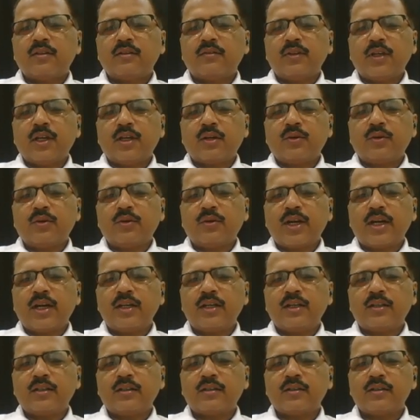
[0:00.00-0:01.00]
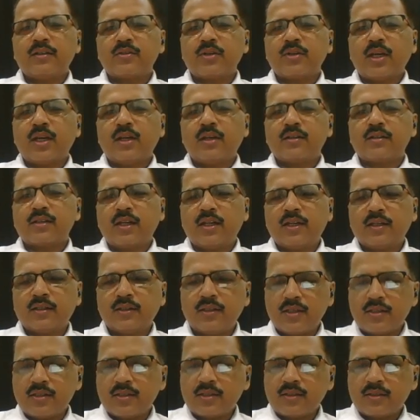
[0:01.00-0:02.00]
We are going to add it. So I'll select
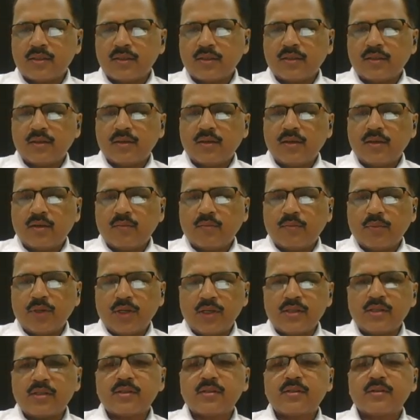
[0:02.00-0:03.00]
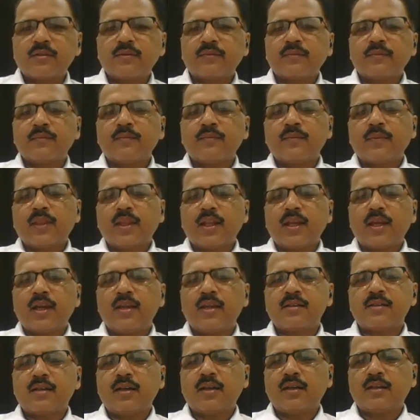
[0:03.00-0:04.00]
this plus
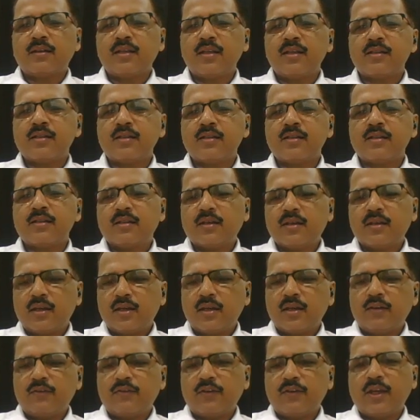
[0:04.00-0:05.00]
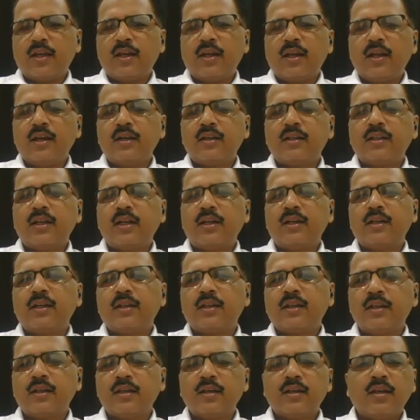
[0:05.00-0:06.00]
I'll select this. If I hit the
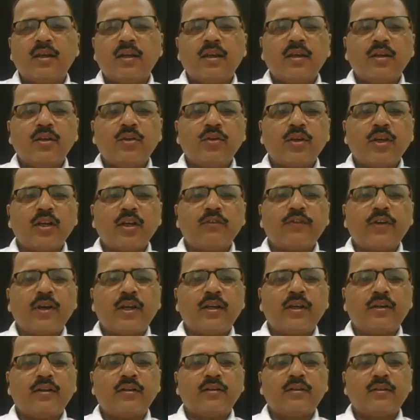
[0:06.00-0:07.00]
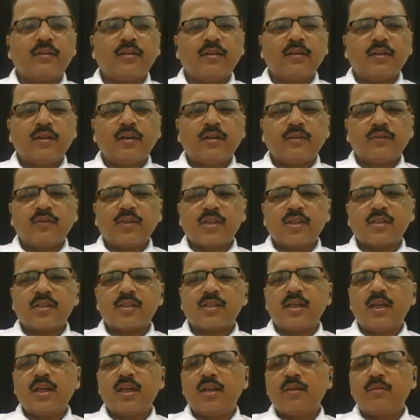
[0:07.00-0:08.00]
enter key, you can find the
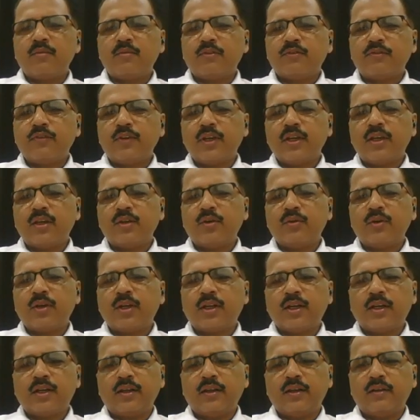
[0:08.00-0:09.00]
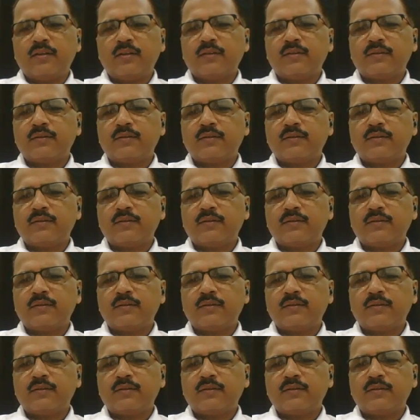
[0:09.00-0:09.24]
same figure you are getting.